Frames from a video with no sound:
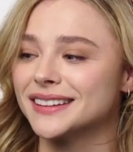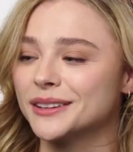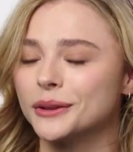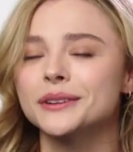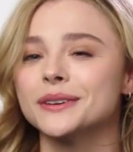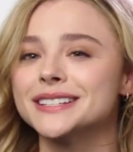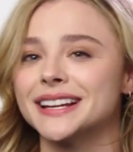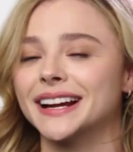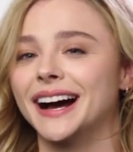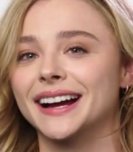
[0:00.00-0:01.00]
And the only reason
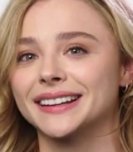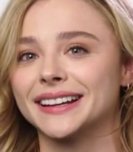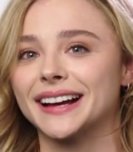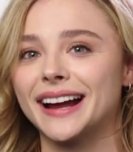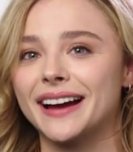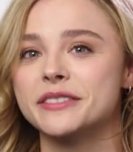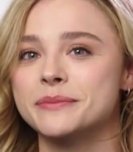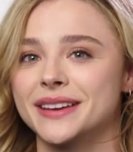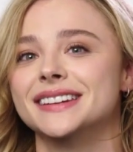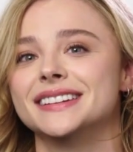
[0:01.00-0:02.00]
I have
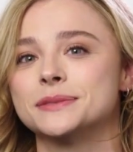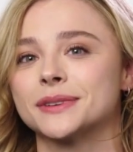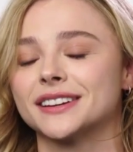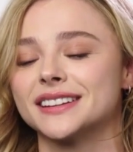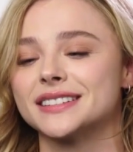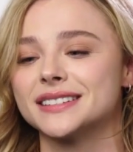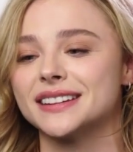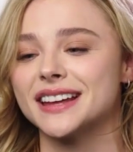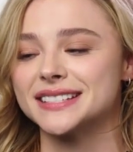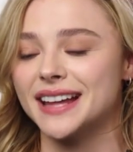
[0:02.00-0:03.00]
them hidden is
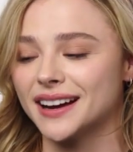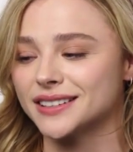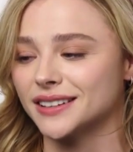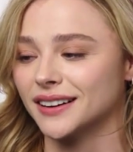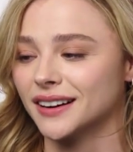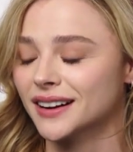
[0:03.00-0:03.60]
because as an actor,